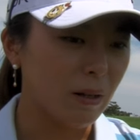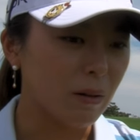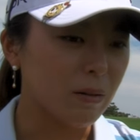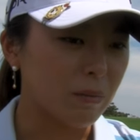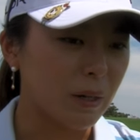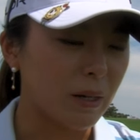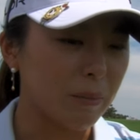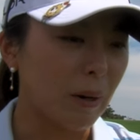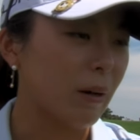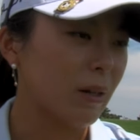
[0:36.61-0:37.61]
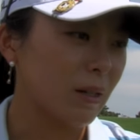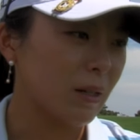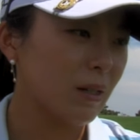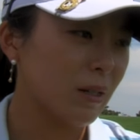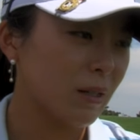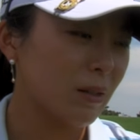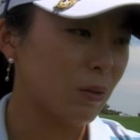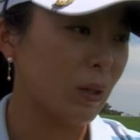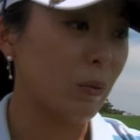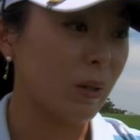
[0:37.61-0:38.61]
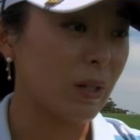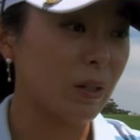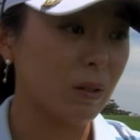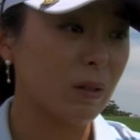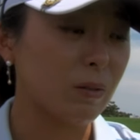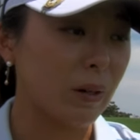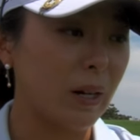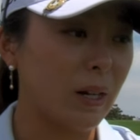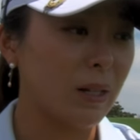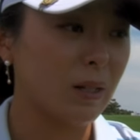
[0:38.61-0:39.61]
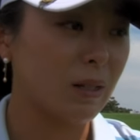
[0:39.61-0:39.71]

also my potting doing really great